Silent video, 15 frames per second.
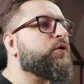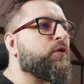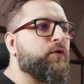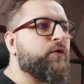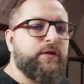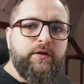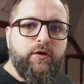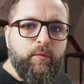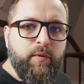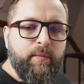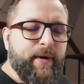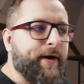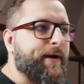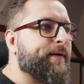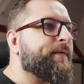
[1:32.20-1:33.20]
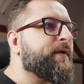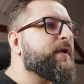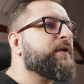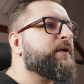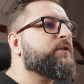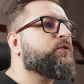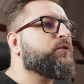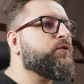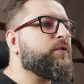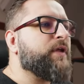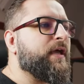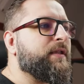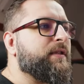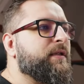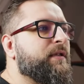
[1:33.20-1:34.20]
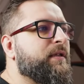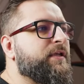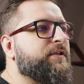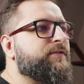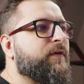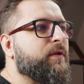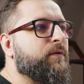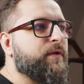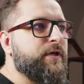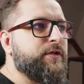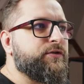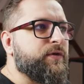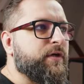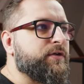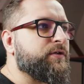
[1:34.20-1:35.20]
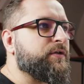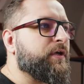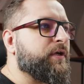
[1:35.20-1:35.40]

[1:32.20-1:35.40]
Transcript: your top bar. To do that, let's follow the instruction